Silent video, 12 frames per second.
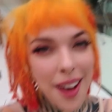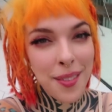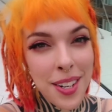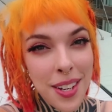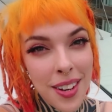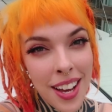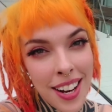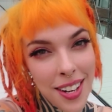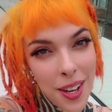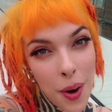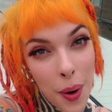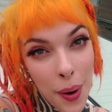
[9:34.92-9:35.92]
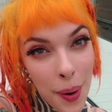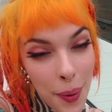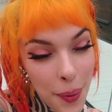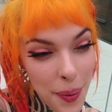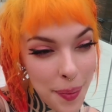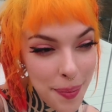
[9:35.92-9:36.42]
I'm going to go ahead and go
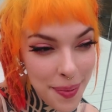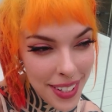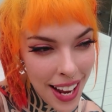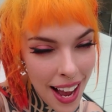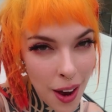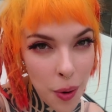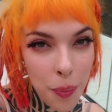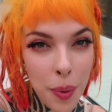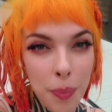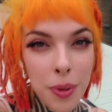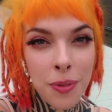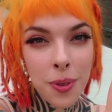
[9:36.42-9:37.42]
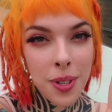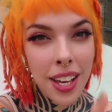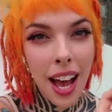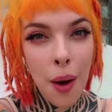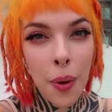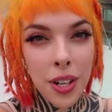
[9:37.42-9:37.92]
home now, but before
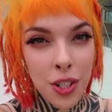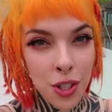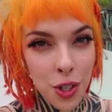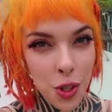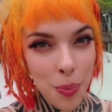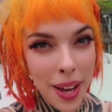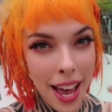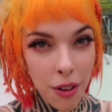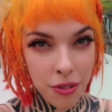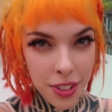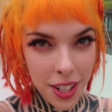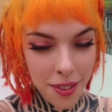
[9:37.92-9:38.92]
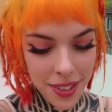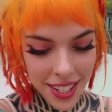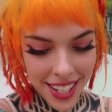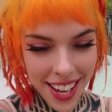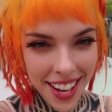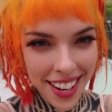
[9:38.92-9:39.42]
that, I wanted to show you my outfit of the
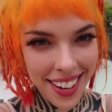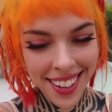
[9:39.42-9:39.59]
day.